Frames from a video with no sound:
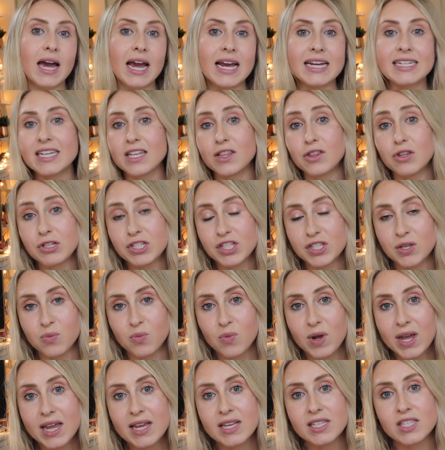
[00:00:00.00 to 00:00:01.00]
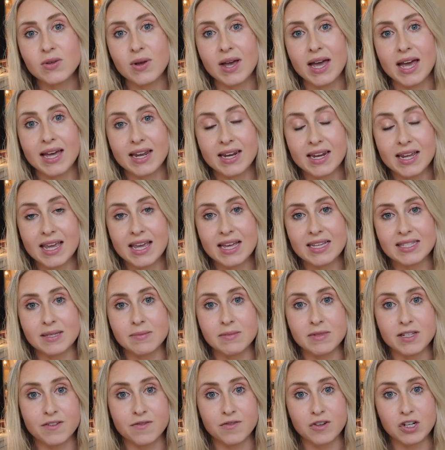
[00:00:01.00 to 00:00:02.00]
I did lose some weight, so I had to get
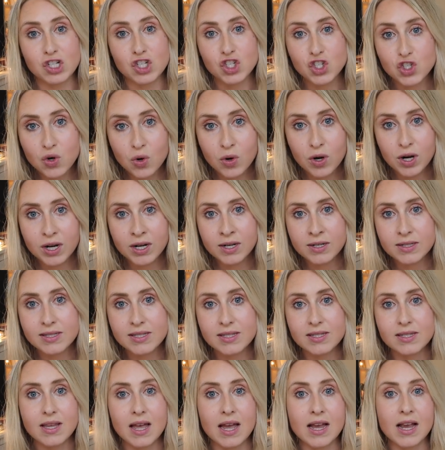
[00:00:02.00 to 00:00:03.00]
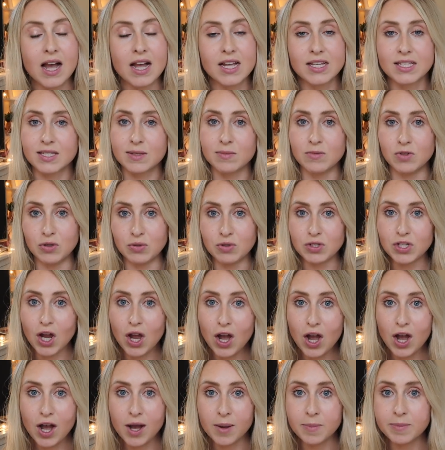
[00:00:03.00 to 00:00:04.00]
some different shorts. I got some new
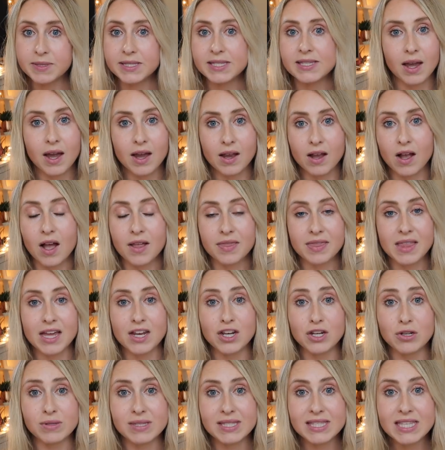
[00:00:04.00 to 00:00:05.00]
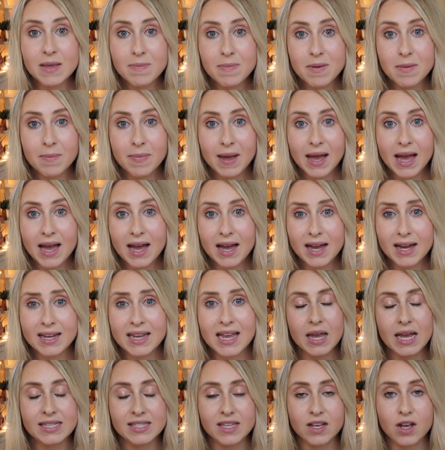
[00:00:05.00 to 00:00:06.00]
tops. I got that new sleeping
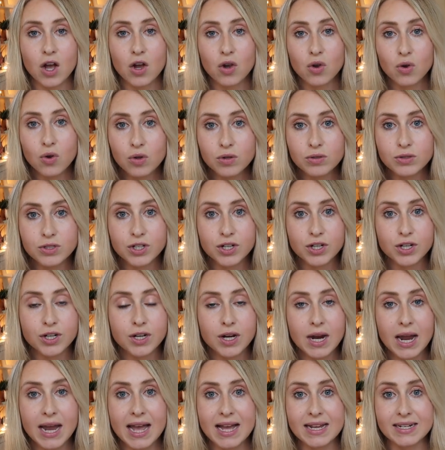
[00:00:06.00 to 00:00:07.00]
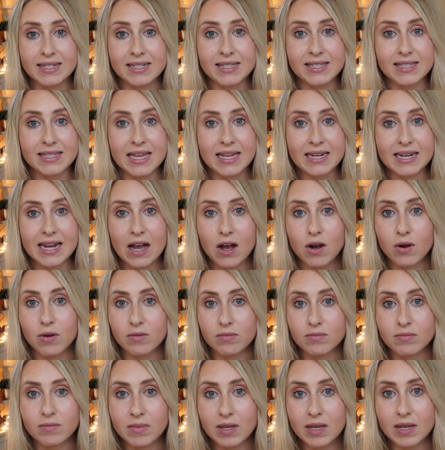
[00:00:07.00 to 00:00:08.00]
bag. As it got colder, I had to send
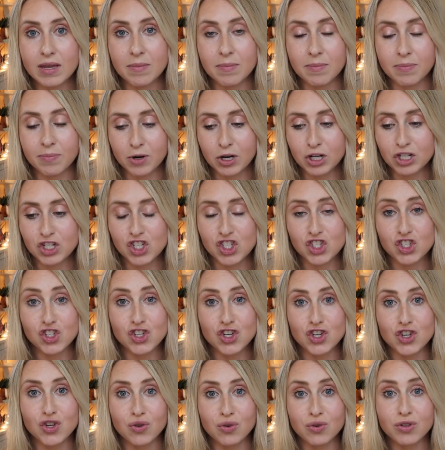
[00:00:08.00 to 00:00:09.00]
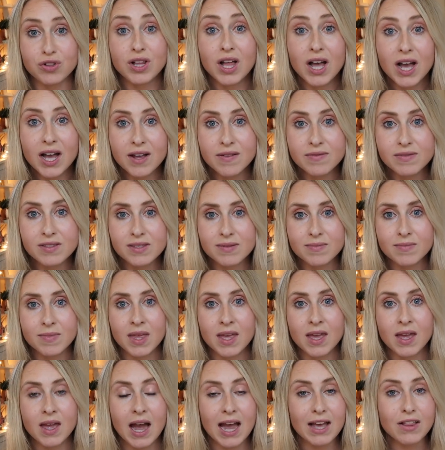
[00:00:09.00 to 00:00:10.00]
out and purchase new gloves.
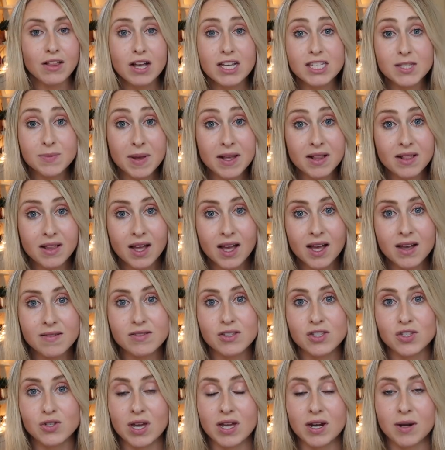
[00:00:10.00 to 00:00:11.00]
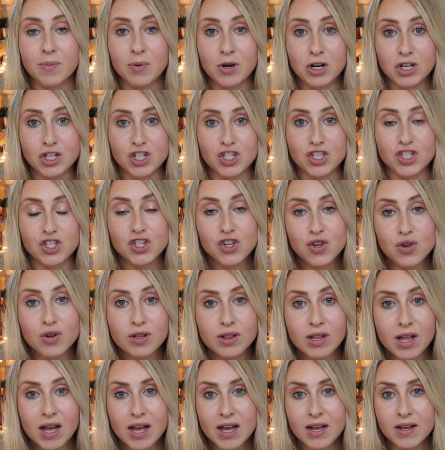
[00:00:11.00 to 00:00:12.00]
I lost my gloves and so I had to purchase new
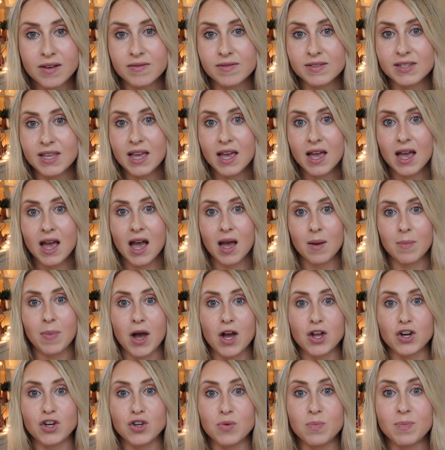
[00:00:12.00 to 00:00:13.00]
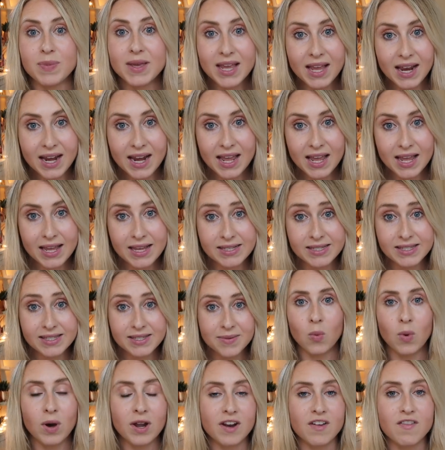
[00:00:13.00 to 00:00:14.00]
gloves. I bought new
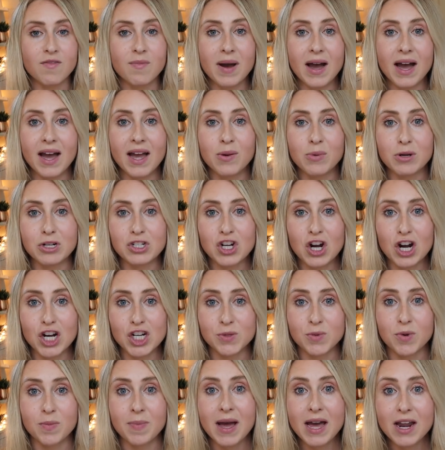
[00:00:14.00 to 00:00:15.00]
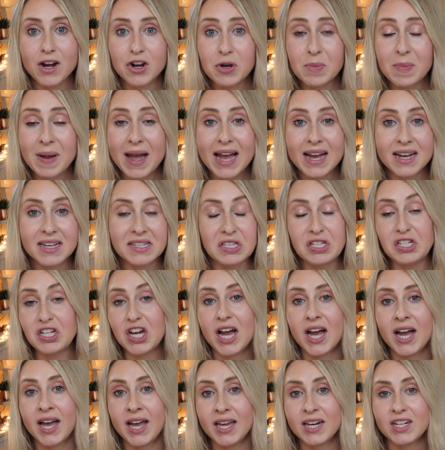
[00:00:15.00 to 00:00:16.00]
beanies. One of my rechargeable battery packs
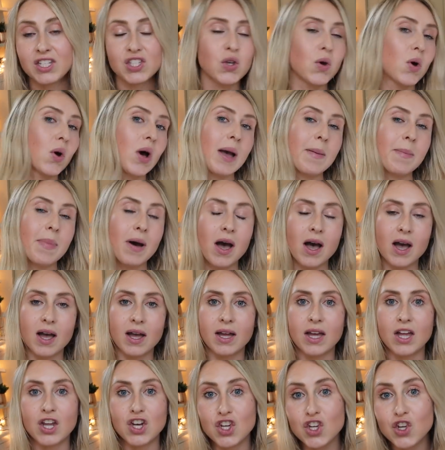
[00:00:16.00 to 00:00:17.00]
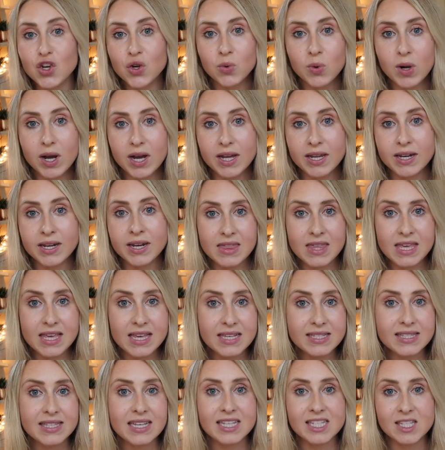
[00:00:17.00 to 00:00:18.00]
died so I bought a new one.
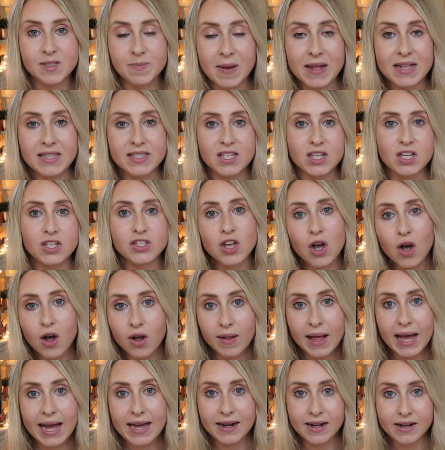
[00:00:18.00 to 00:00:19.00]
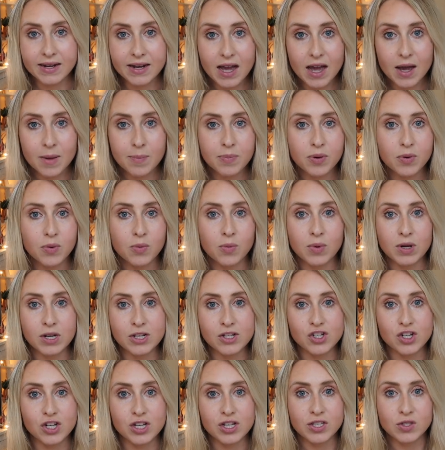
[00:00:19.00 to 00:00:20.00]
These expenses all added up
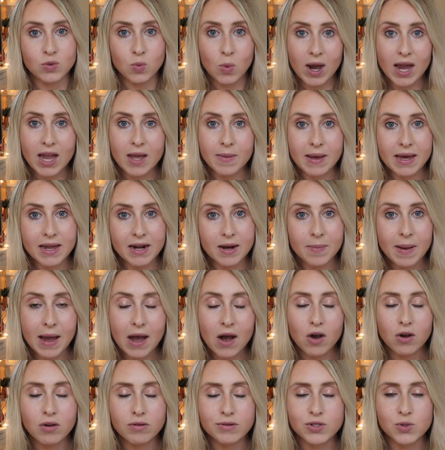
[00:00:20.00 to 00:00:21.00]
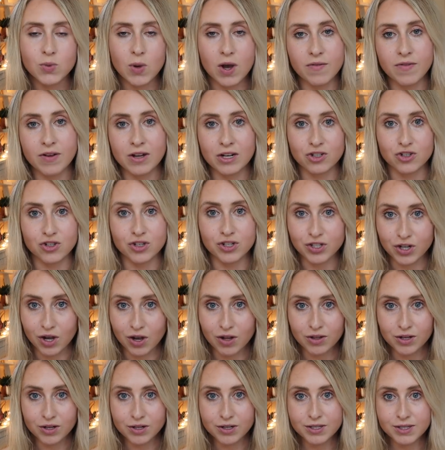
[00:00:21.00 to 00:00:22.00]
which is why I'm at about
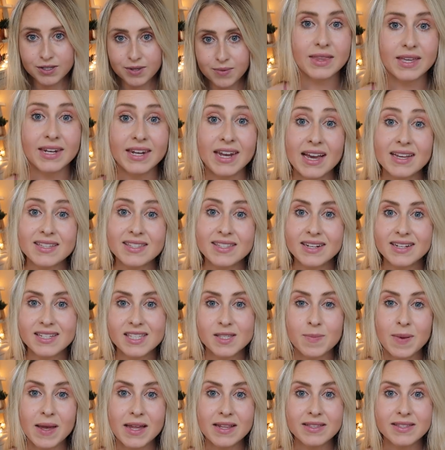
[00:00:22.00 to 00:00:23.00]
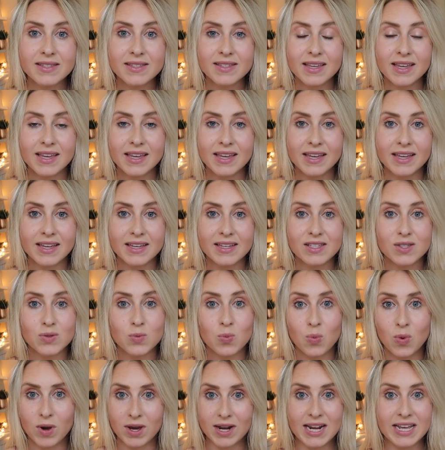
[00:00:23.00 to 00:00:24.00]
$1,200. The next expense is
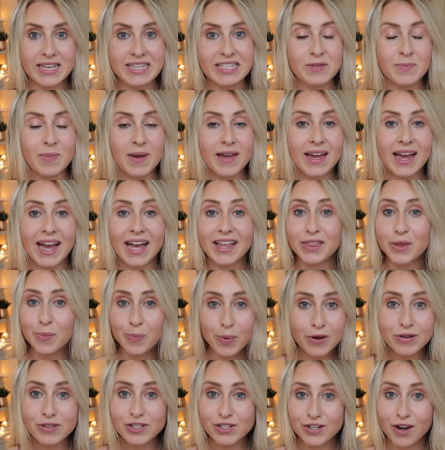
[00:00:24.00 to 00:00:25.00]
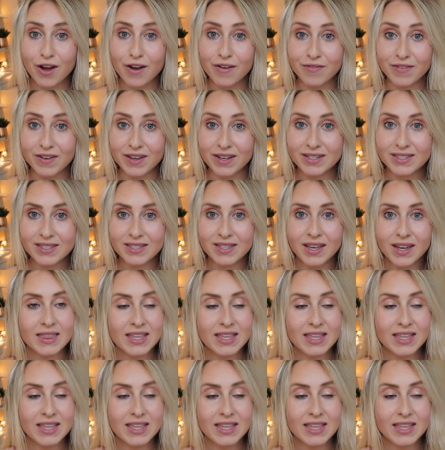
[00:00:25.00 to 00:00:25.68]
what I spent at the post office.